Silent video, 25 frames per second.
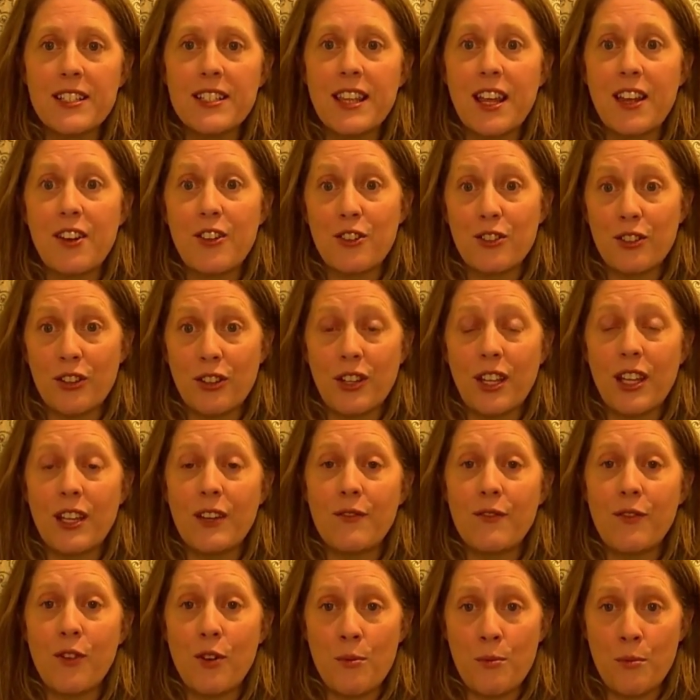that are looking
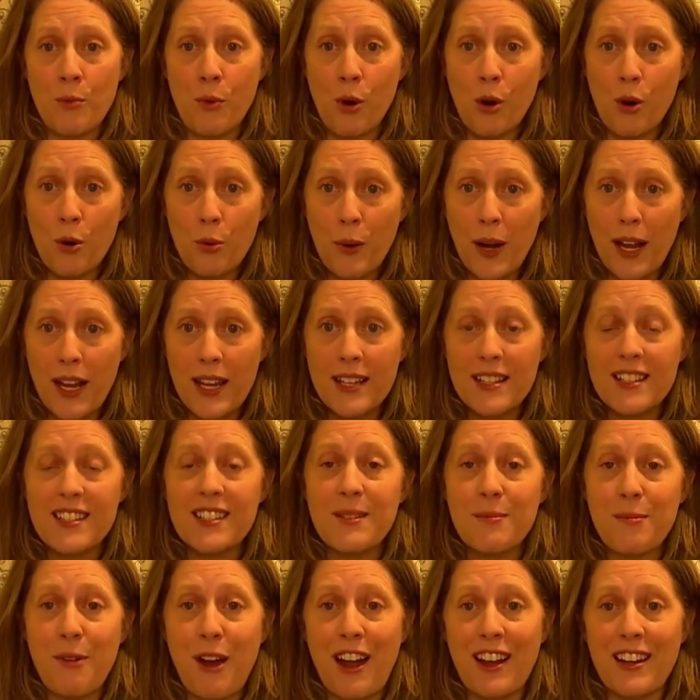for more ways
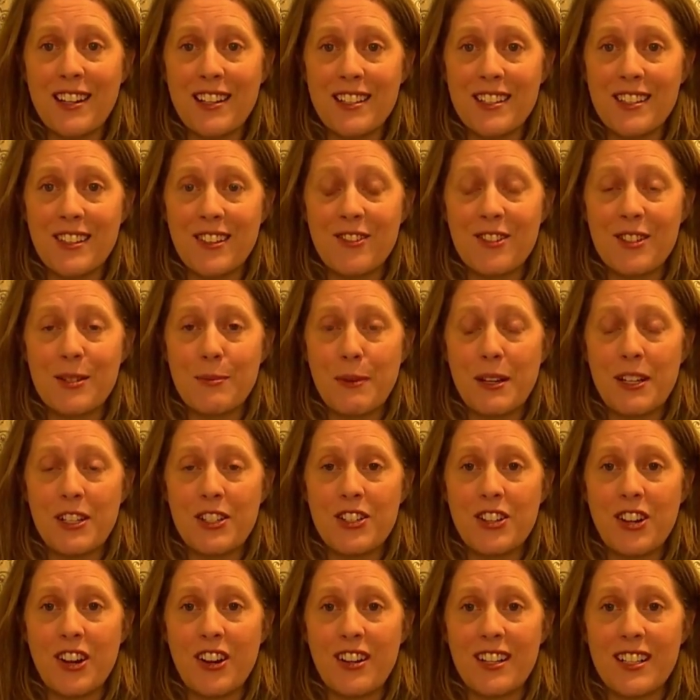to practice their speech
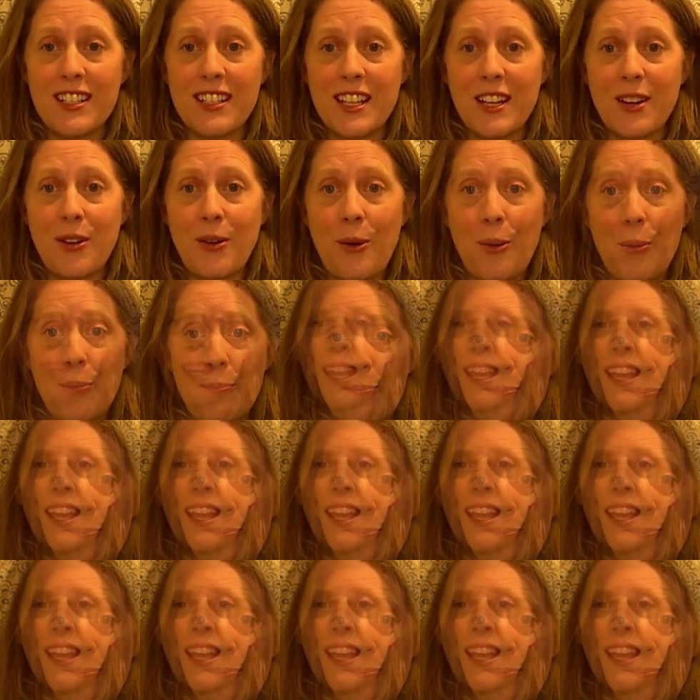targets at home.